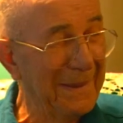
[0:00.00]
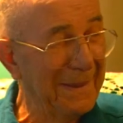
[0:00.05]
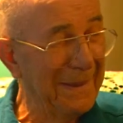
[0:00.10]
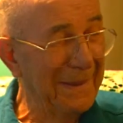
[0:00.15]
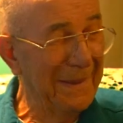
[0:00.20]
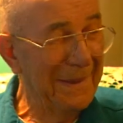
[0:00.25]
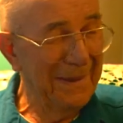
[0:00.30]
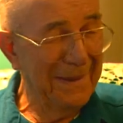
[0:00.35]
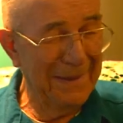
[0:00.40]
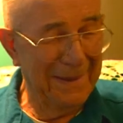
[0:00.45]

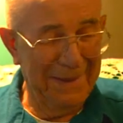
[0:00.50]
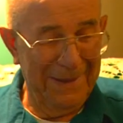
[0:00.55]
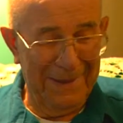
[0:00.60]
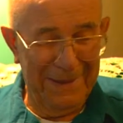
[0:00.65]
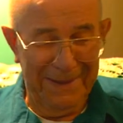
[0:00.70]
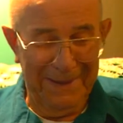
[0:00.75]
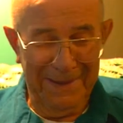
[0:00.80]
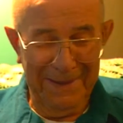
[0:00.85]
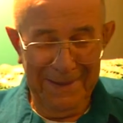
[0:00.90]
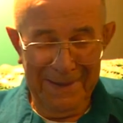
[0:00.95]

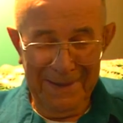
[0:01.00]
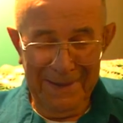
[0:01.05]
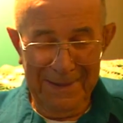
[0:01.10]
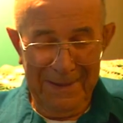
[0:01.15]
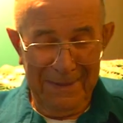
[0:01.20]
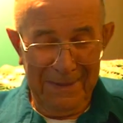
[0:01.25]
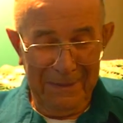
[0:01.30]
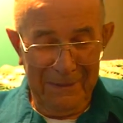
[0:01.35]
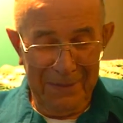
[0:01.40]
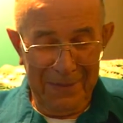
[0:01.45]
Or somebody
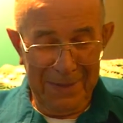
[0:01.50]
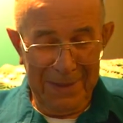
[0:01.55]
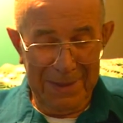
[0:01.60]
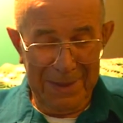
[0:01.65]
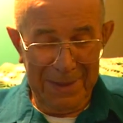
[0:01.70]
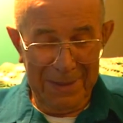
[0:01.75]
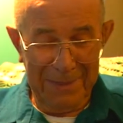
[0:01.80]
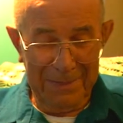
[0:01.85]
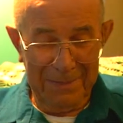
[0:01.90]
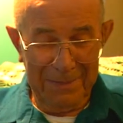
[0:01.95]
was
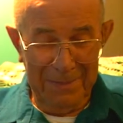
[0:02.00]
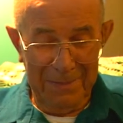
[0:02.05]
watching them.